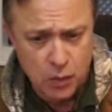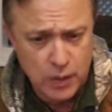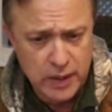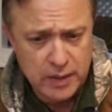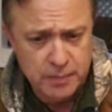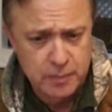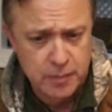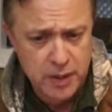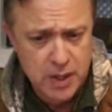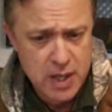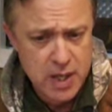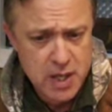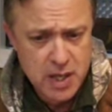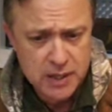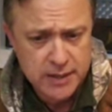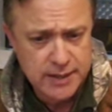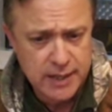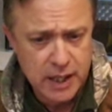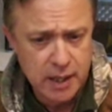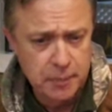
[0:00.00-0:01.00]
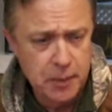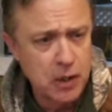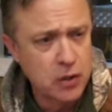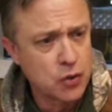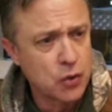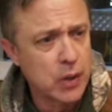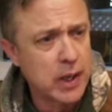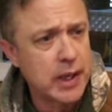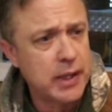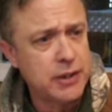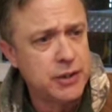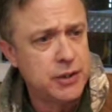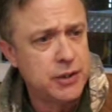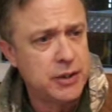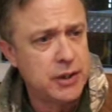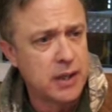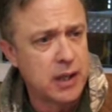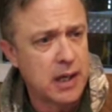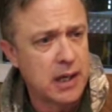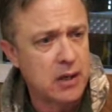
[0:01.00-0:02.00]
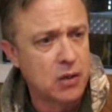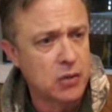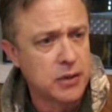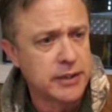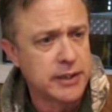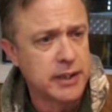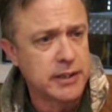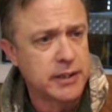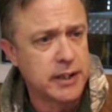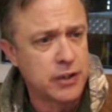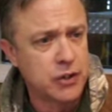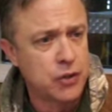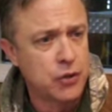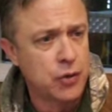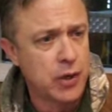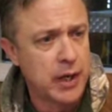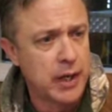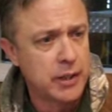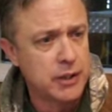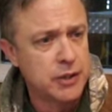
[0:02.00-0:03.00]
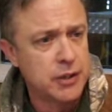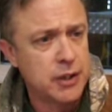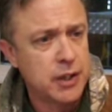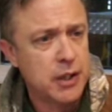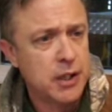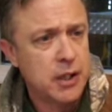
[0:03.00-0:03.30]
we had set up our dredge, you know, our little 6-inch dredge.